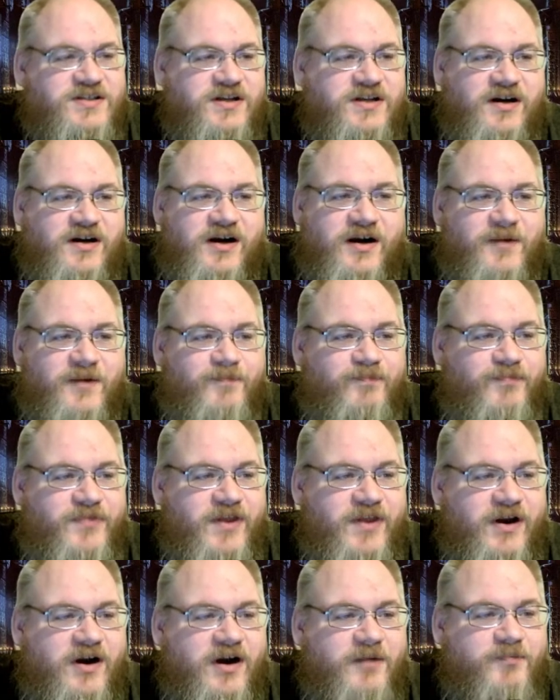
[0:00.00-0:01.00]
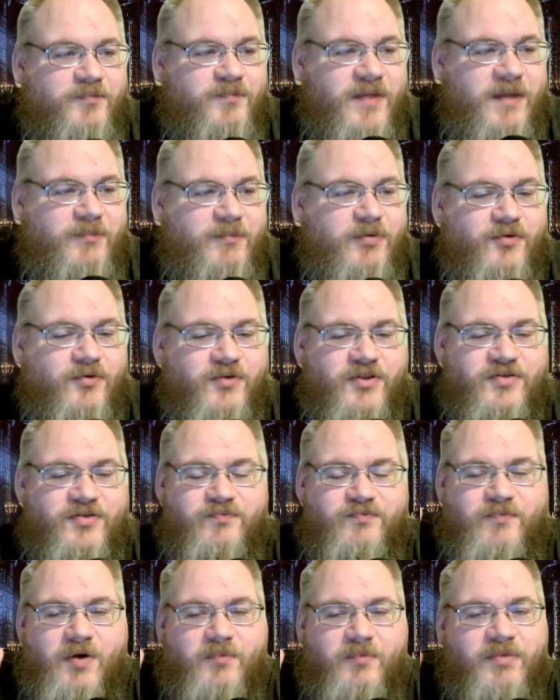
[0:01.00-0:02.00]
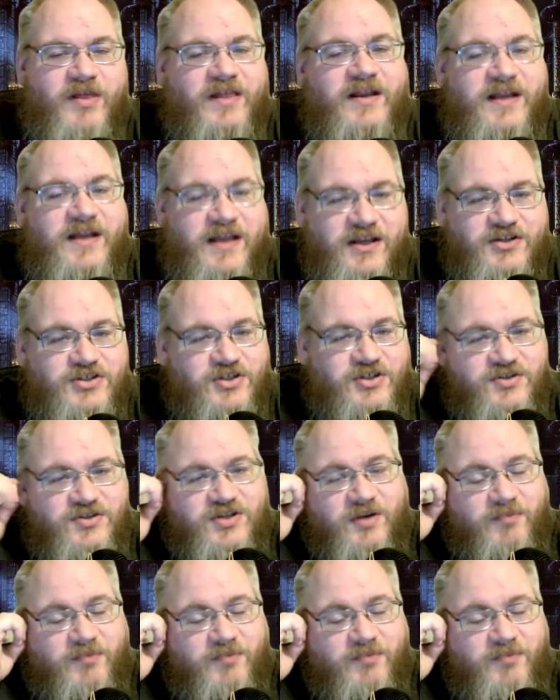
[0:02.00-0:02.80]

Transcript: There are there are people with mobility issues.